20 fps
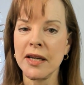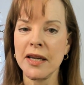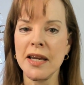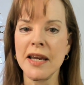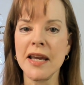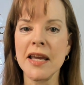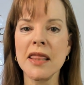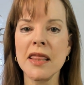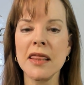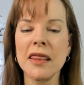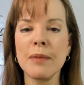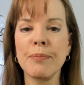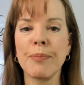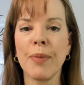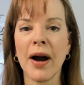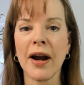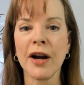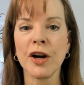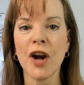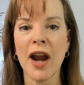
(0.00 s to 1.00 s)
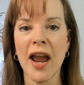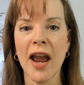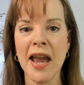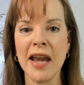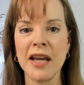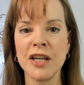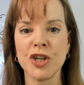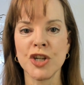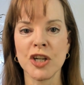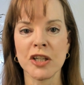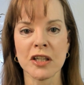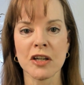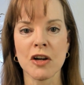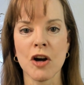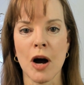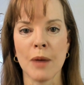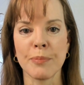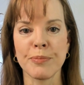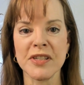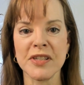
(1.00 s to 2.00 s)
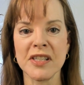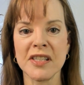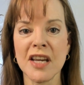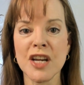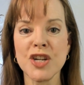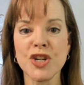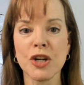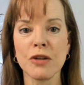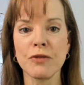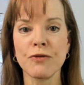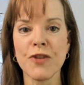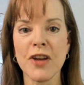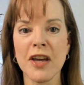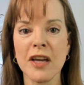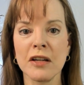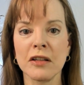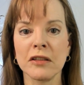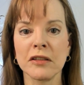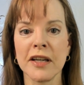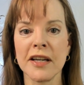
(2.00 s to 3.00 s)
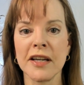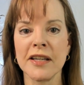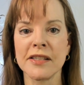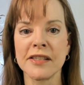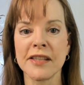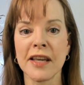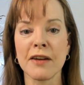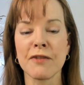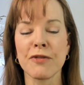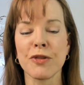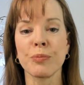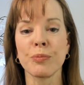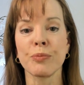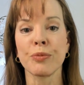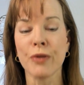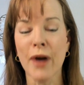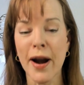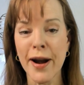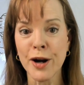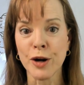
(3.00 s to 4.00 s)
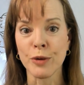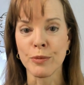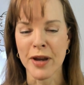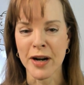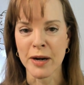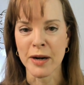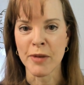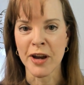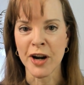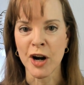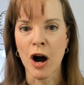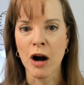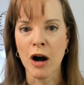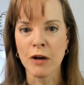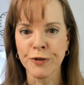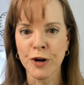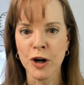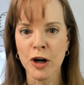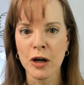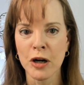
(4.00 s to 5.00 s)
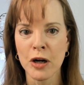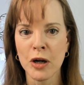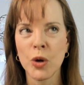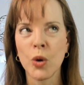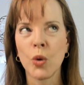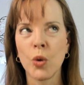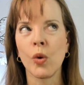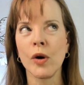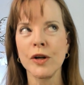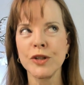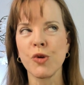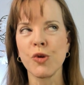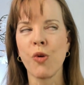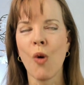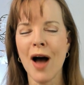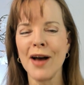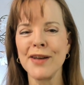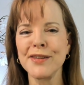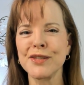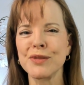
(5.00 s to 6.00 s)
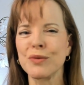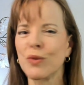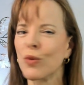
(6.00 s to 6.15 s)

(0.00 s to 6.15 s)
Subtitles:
in the buyer agent compensation field instead of the prior minimum offer, which was